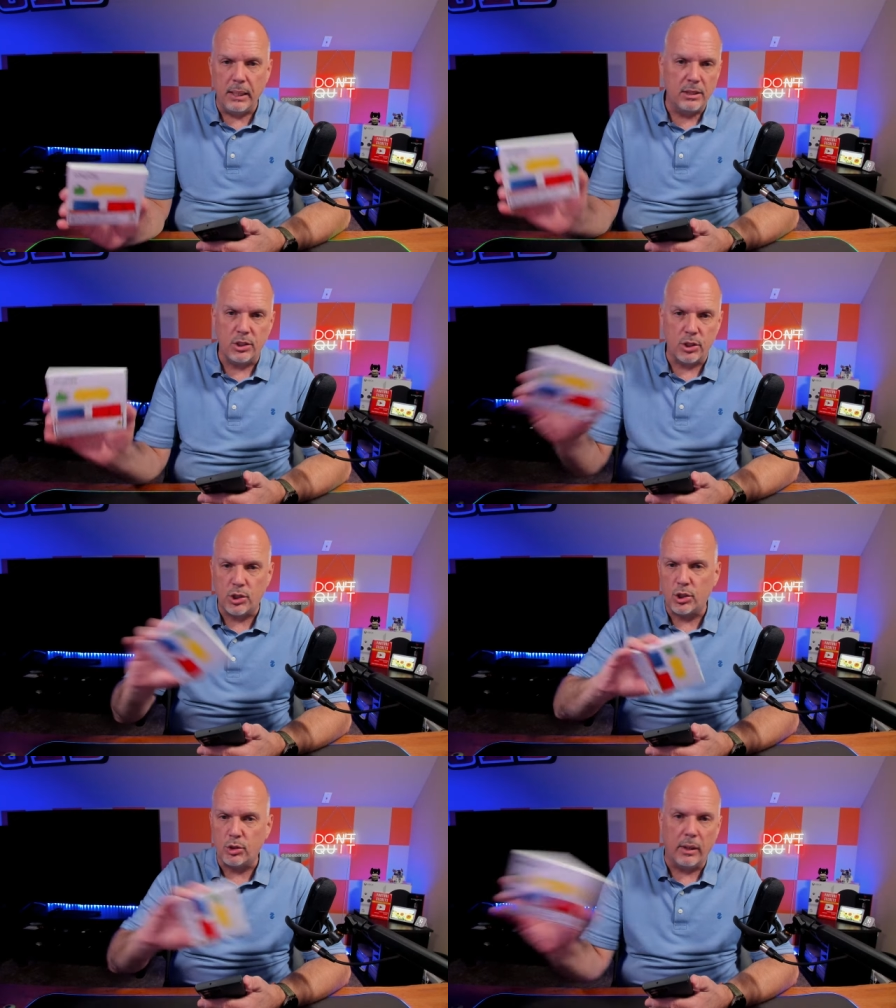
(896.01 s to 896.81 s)
It's
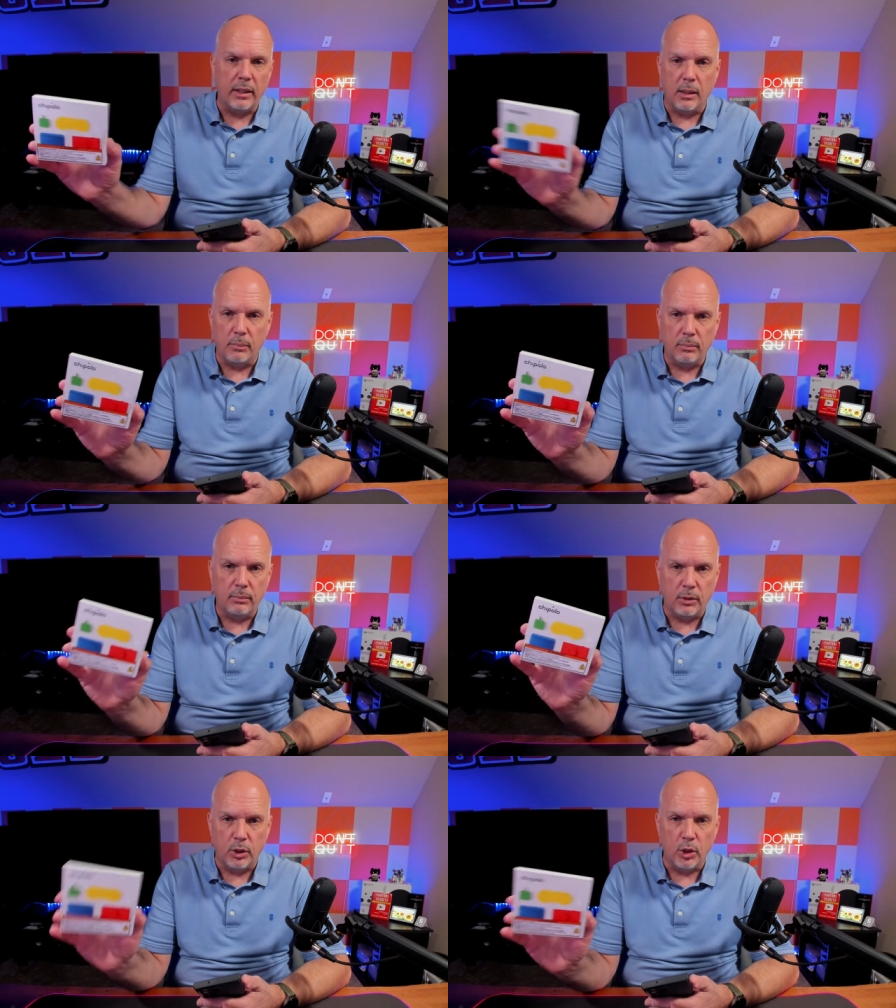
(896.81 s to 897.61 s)
just straight up
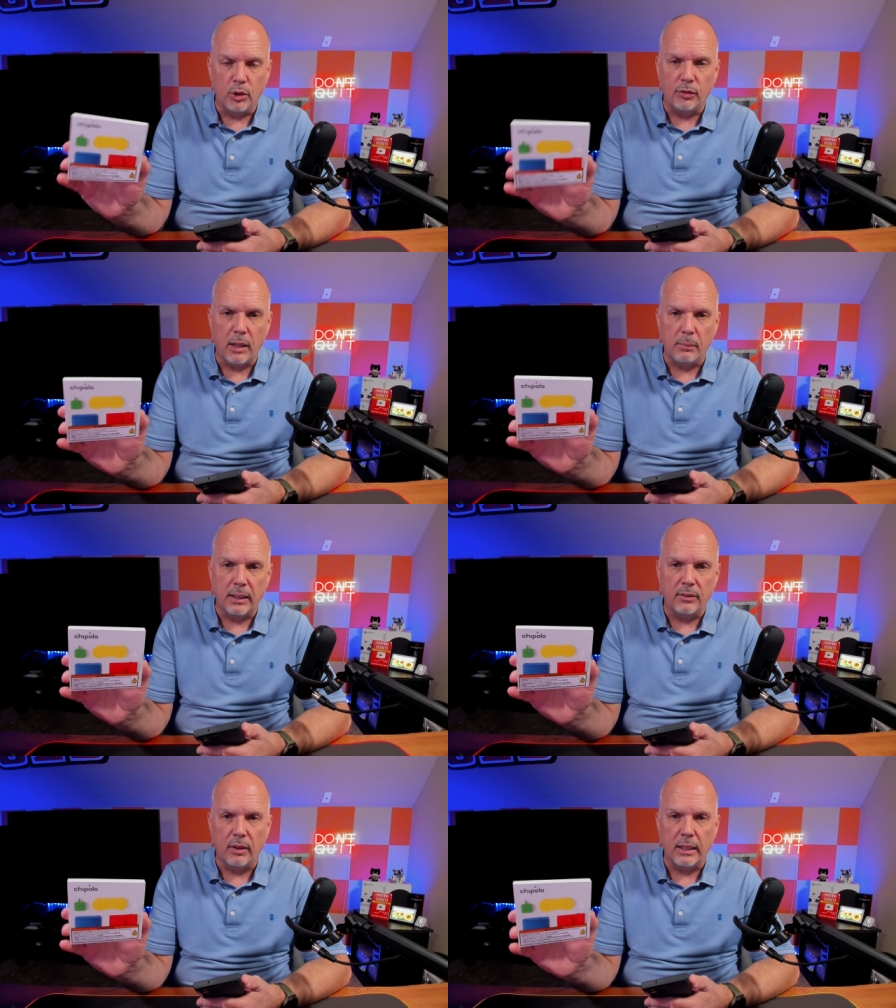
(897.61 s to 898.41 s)
Google Find
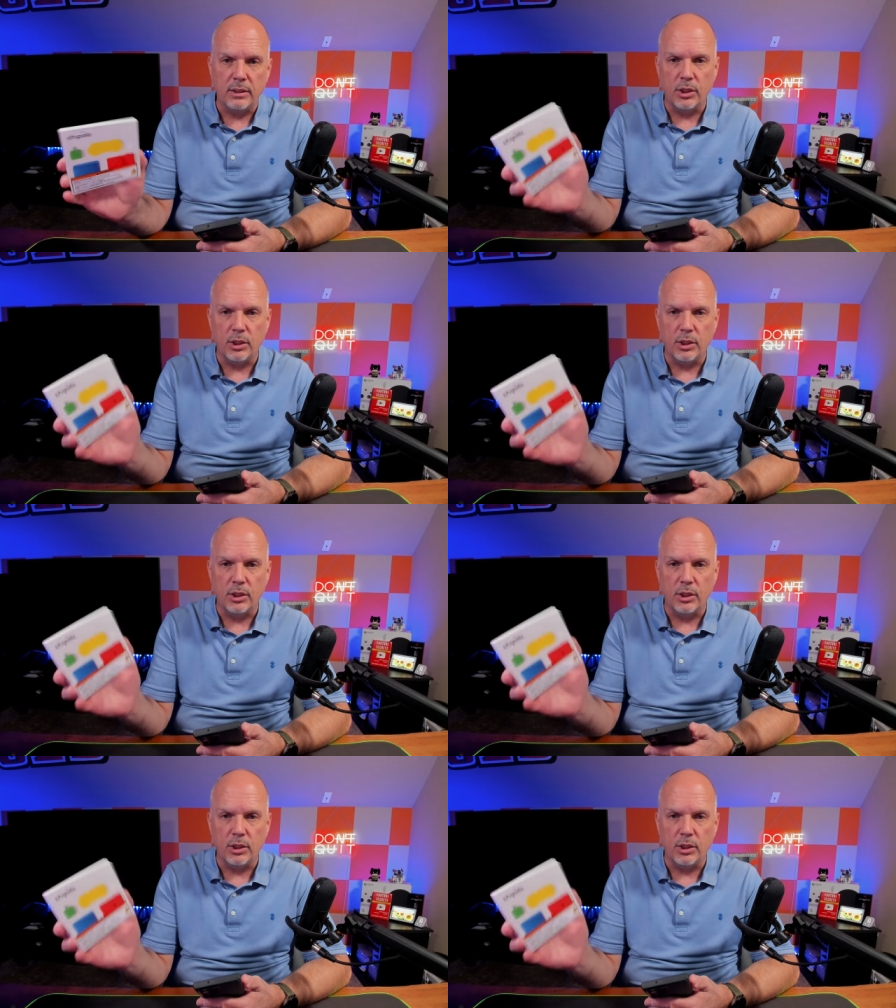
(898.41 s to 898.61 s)
My Device.